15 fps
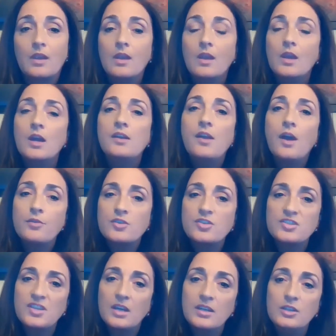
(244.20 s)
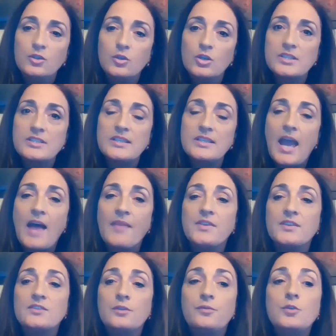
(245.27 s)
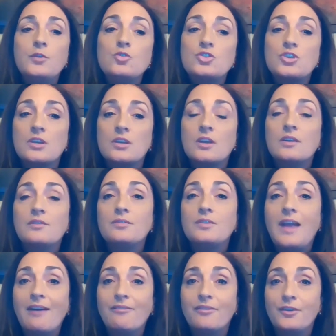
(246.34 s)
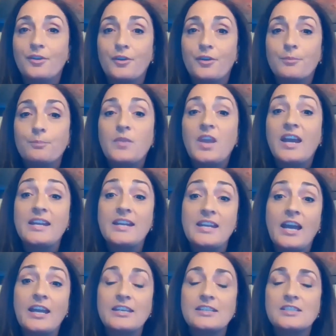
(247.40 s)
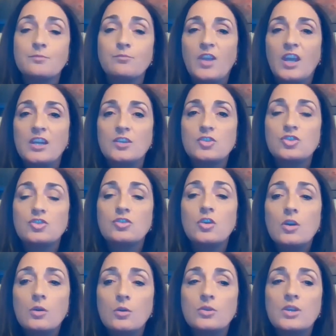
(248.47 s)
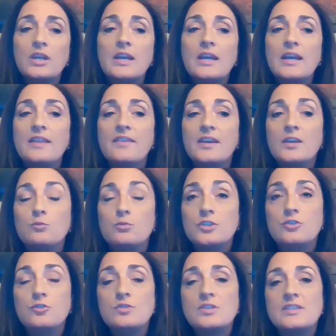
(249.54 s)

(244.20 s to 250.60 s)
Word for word: Another study looked at the diffusion of lavender at night, and it showed that it reduced